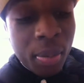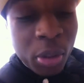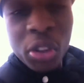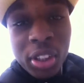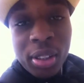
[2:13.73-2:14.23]

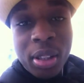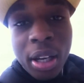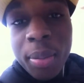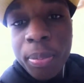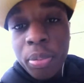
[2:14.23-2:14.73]
Using
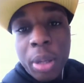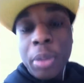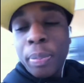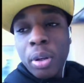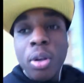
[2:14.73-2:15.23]

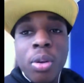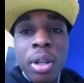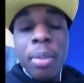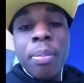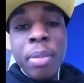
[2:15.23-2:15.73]
Premiere Pro
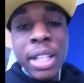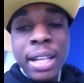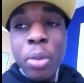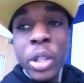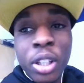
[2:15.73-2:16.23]
meant
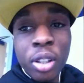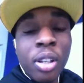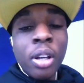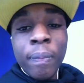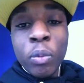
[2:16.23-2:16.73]
that we could
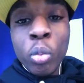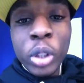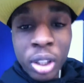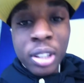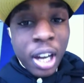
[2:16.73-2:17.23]

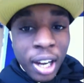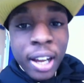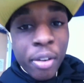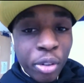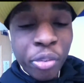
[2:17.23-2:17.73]

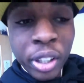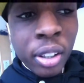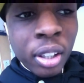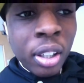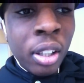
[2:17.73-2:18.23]
cut everything.